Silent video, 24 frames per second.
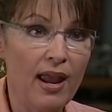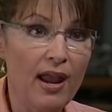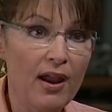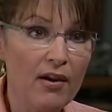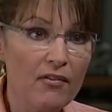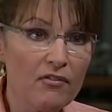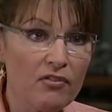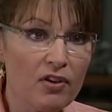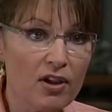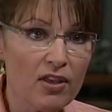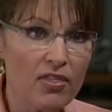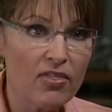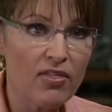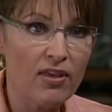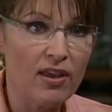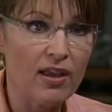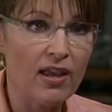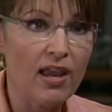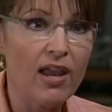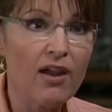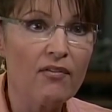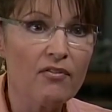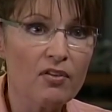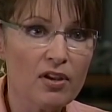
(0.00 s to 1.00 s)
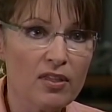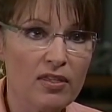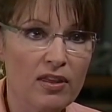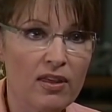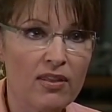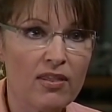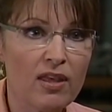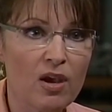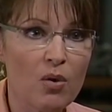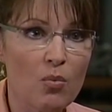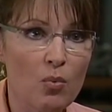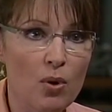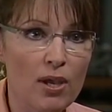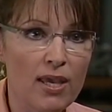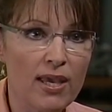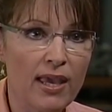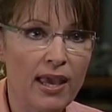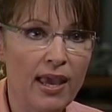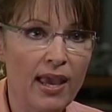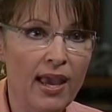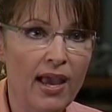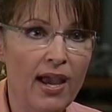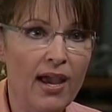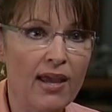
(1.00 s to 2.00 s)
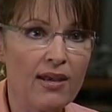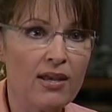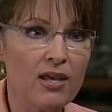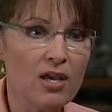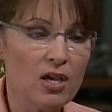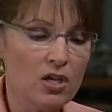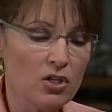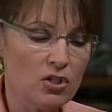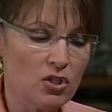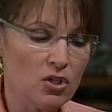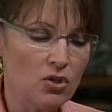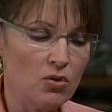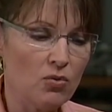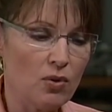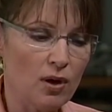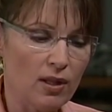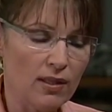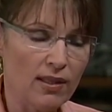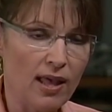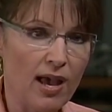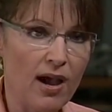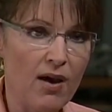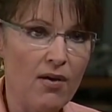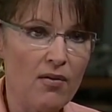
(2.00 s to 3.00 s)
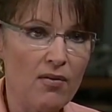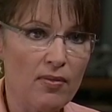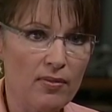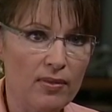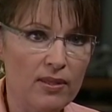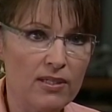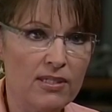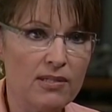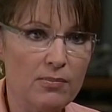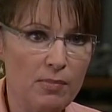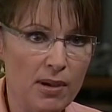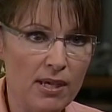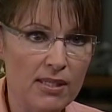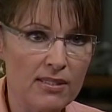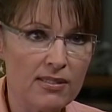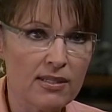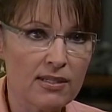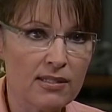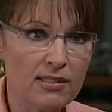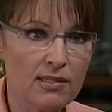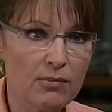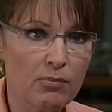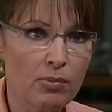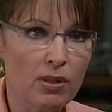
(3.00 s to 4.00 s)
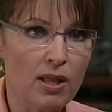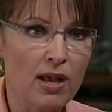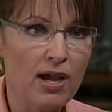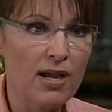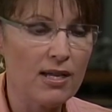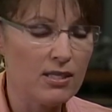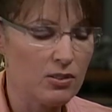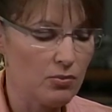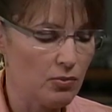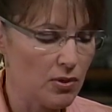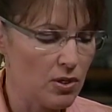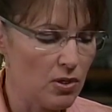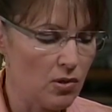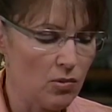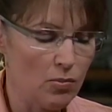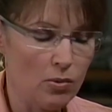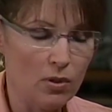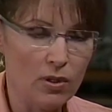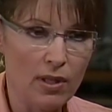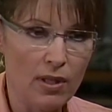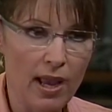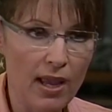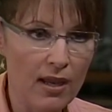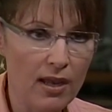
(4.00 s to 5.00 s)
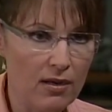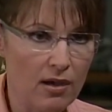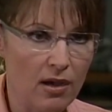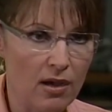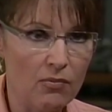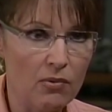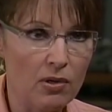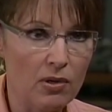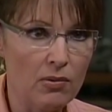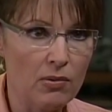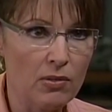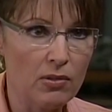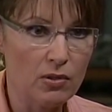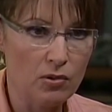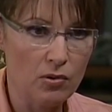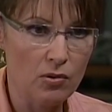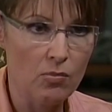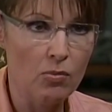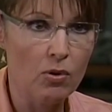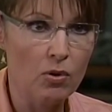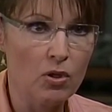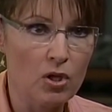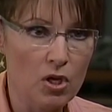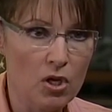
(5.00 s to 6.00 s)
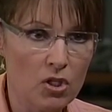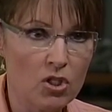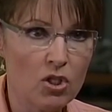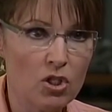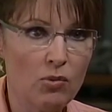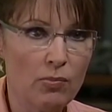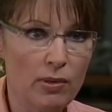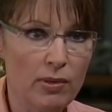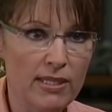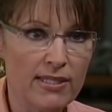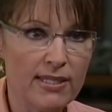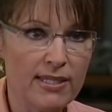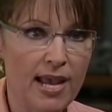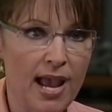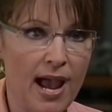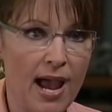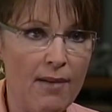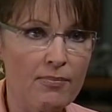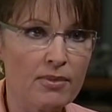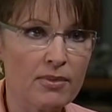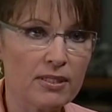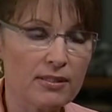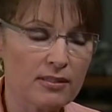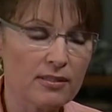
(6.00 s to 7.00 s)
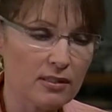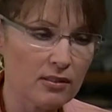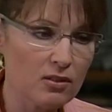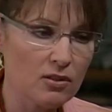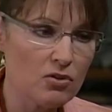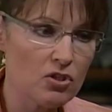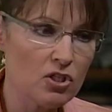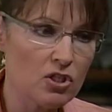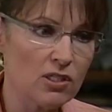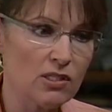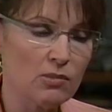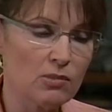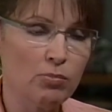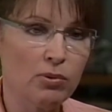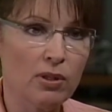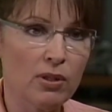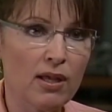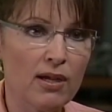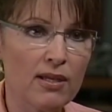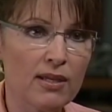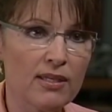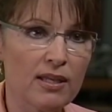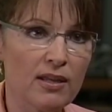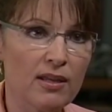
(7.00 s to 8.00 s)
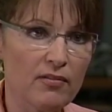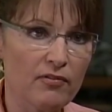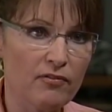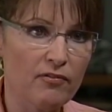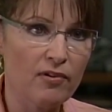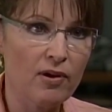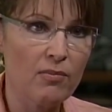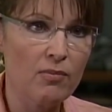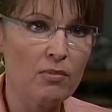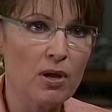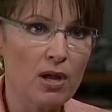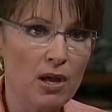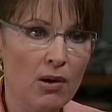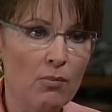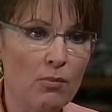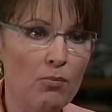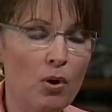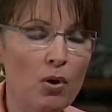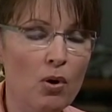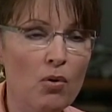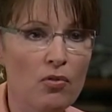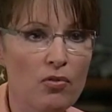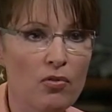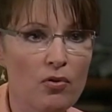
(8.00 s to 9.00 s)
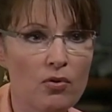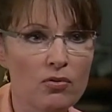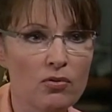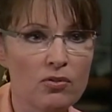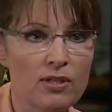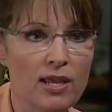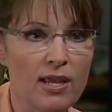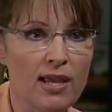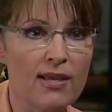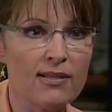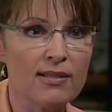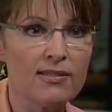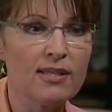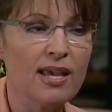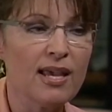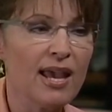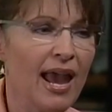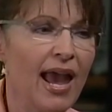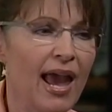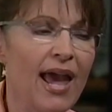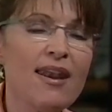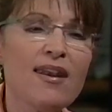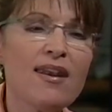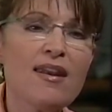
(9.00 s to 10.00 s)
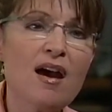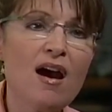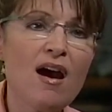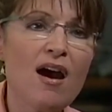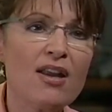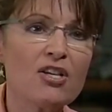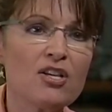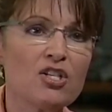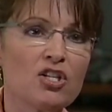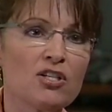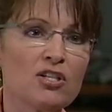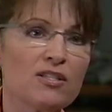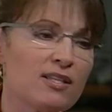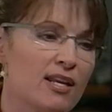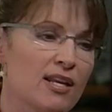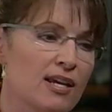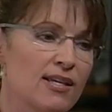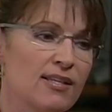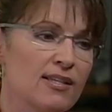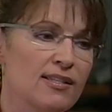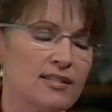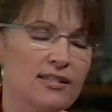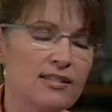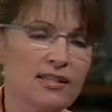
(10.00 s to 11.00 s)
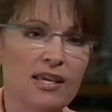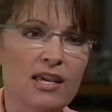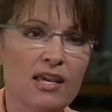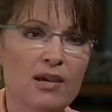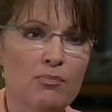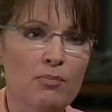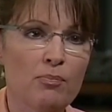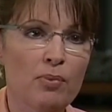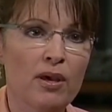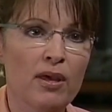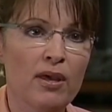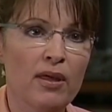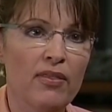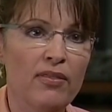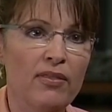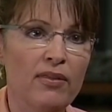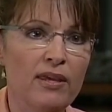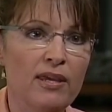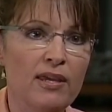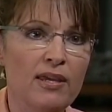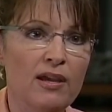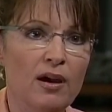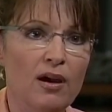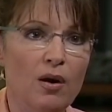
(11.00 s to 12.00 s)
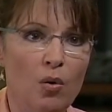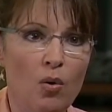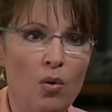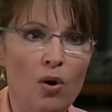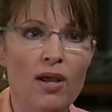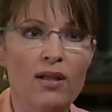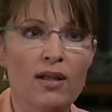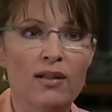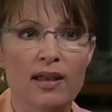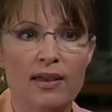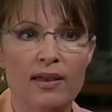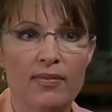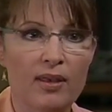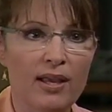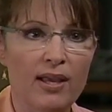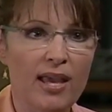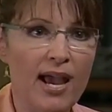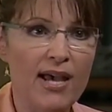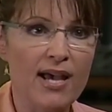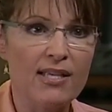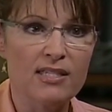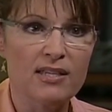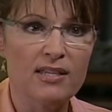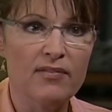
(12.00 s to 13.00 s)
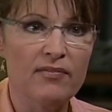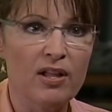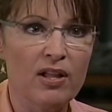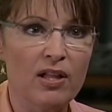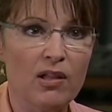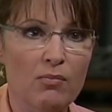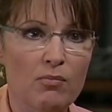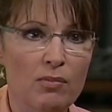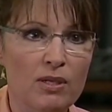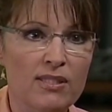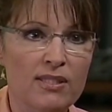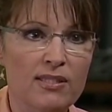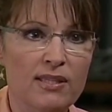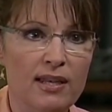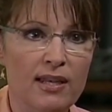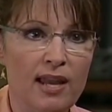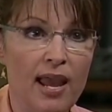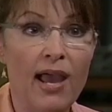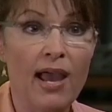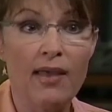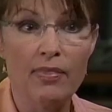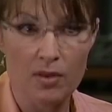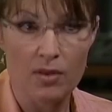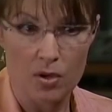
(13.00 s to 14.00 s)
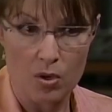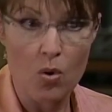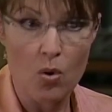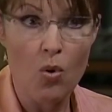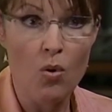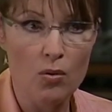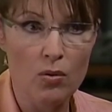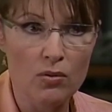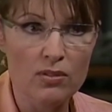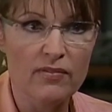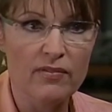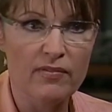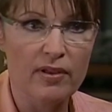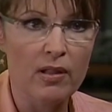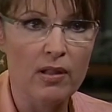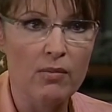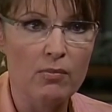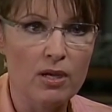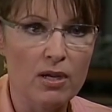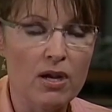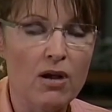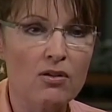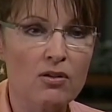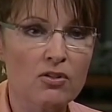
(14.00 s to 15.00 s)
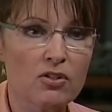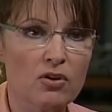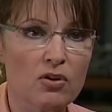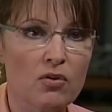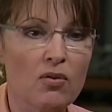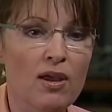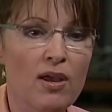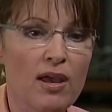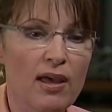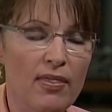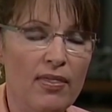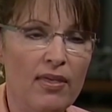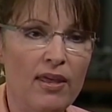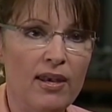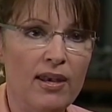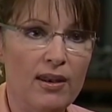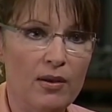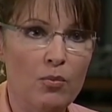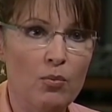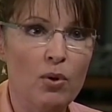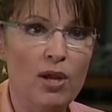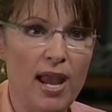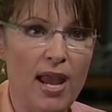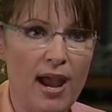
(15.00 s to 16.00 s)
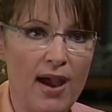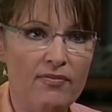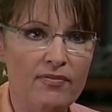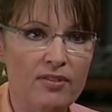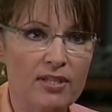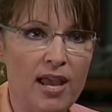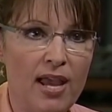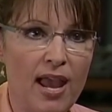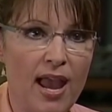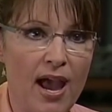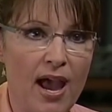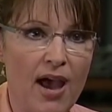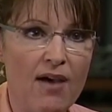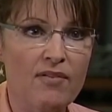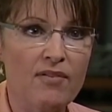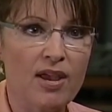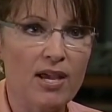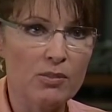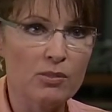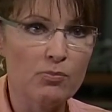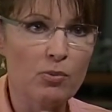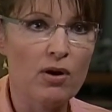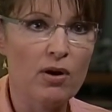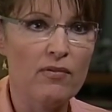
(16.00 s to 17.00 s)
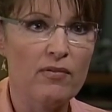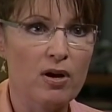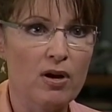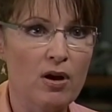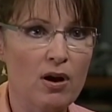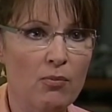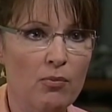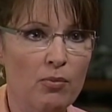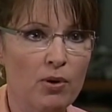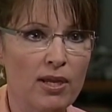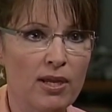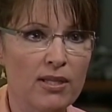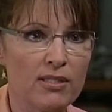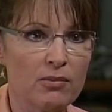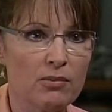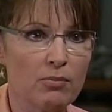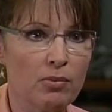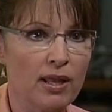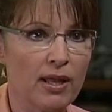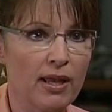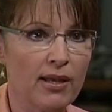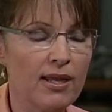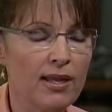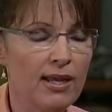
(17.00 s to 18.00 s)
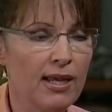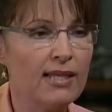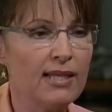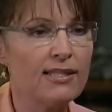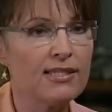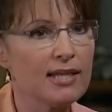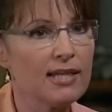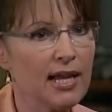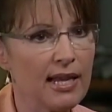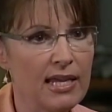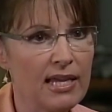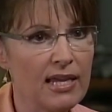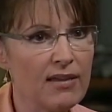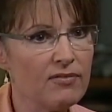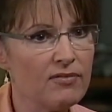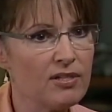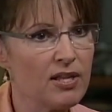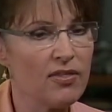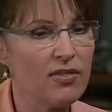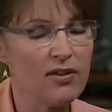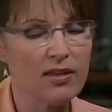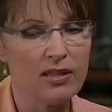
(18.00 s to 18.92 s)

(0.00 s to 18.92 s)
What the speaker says: everything that we can to allow the domestic supplies, renewable and non-renewable, to be tapped, solutions plugged in from both those ends, and not just skip the oil and the gas developments and the coal development also that we have to have as part of a comprehensive plan. It's naive to